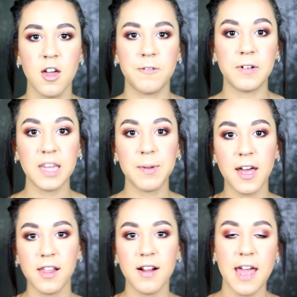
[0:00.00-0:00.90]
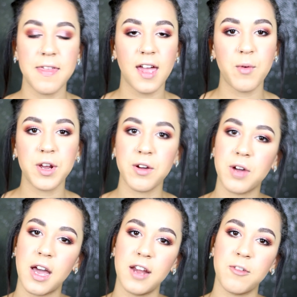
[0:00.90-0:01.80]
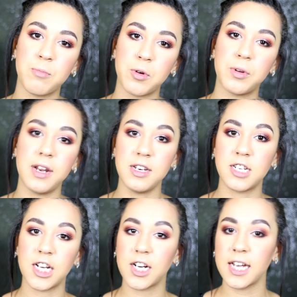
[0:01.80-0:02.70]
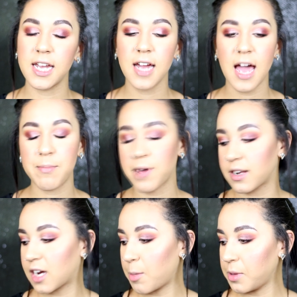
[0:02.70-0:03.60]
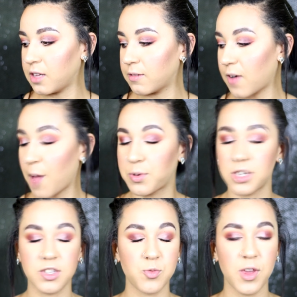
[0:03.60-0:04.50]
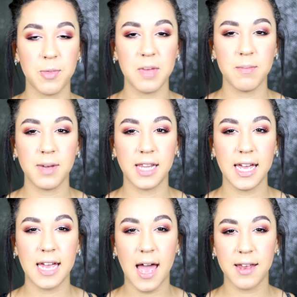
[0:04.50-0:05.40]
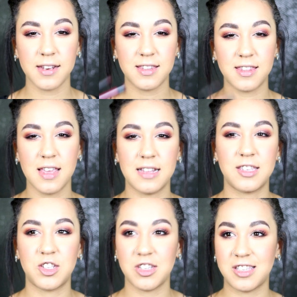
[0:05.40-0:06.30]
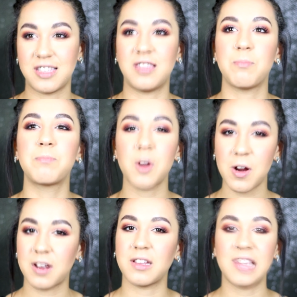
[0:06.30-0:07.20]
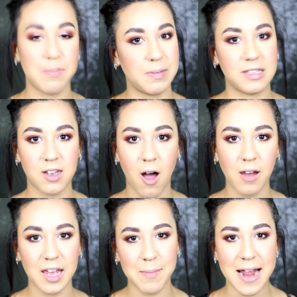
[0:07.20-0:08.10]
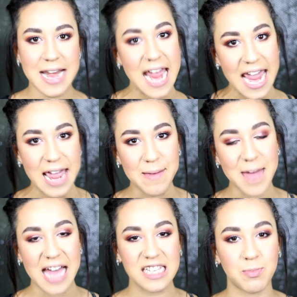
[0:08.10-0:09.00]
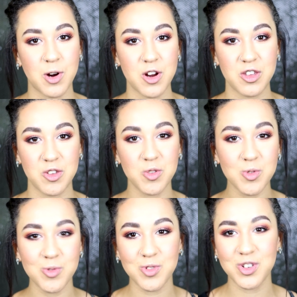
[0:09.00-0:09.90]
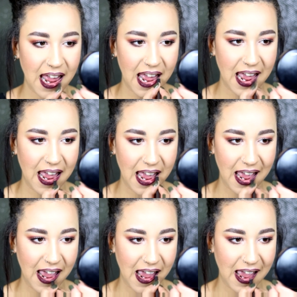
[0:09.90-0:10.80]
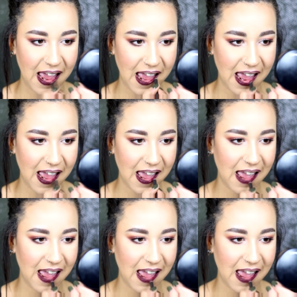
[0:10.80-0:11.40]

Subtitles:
For lip color, I think I want to go kind of bold and daring. I brought a couple of options with me, but like, it's just the dark lip is calling my name as per usual. I'm gonna go ahead in with this MAC